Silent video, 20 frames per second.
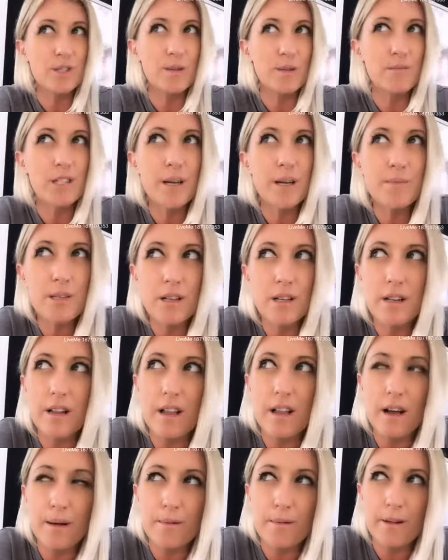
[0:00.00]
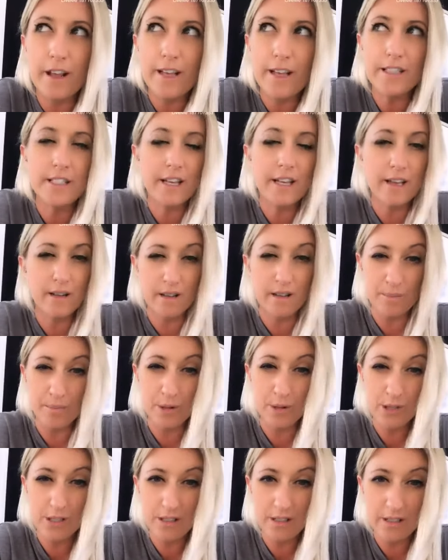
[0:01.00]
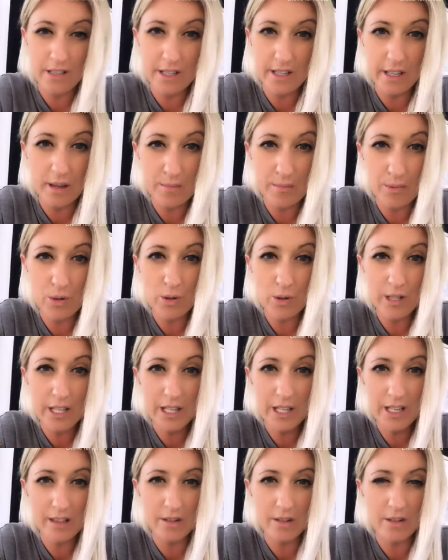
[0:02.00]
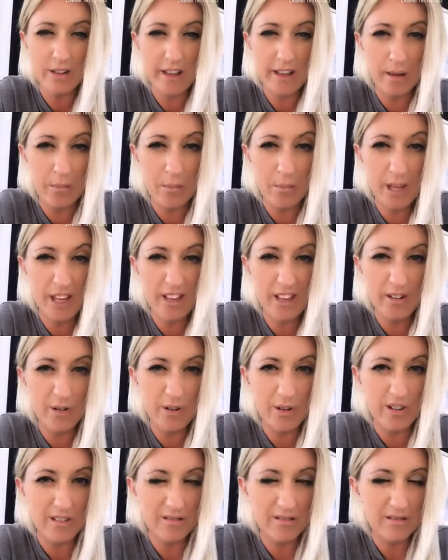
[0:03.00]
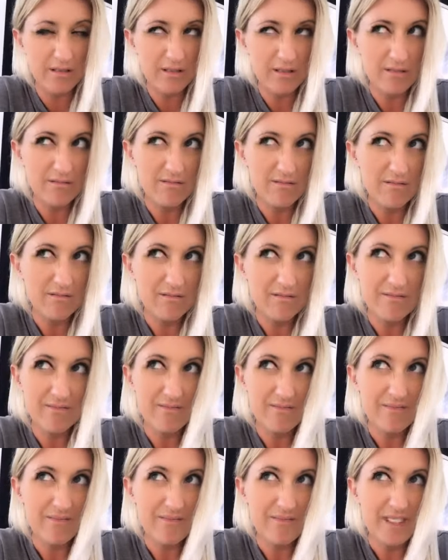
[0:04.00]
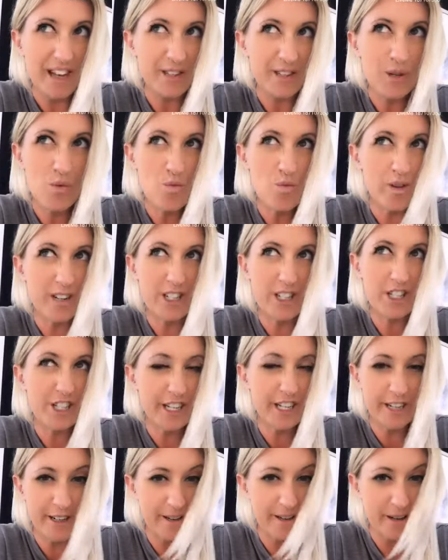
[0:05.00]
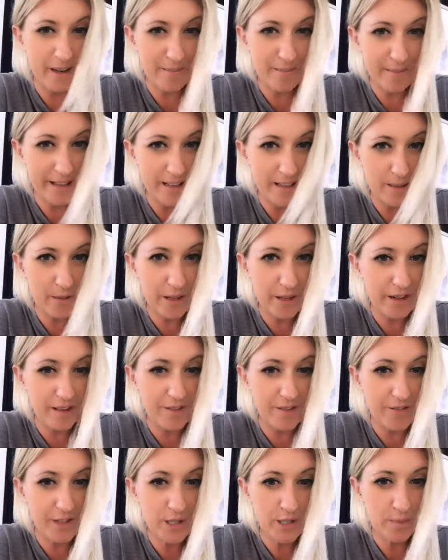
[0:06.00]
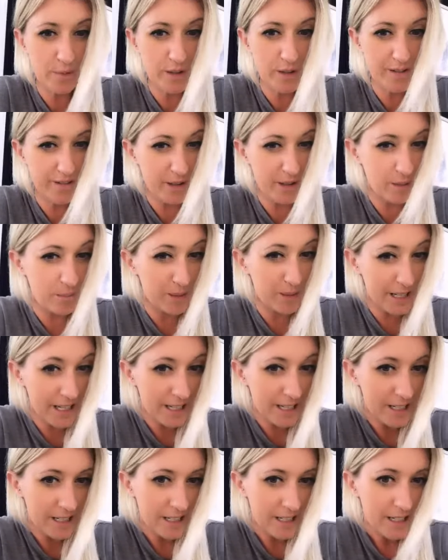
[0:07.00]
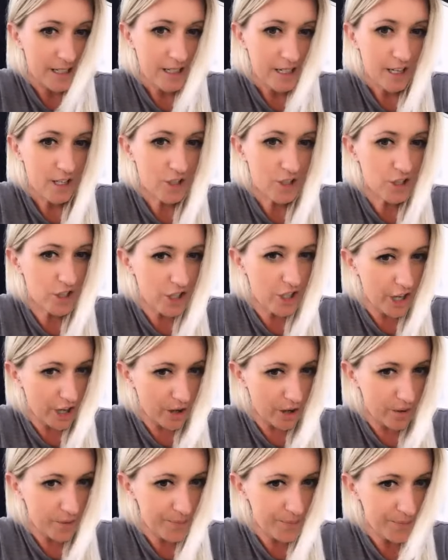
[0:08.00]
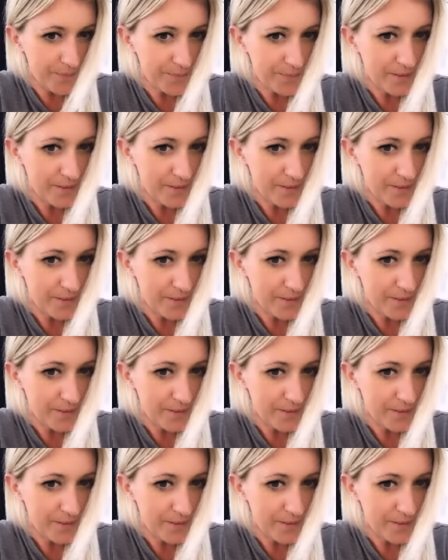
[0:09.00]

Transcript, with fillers: sometimes on on head to head the person is like a bully and they're like mean or I don't want to share and make them get on the feature board if they're mean. So,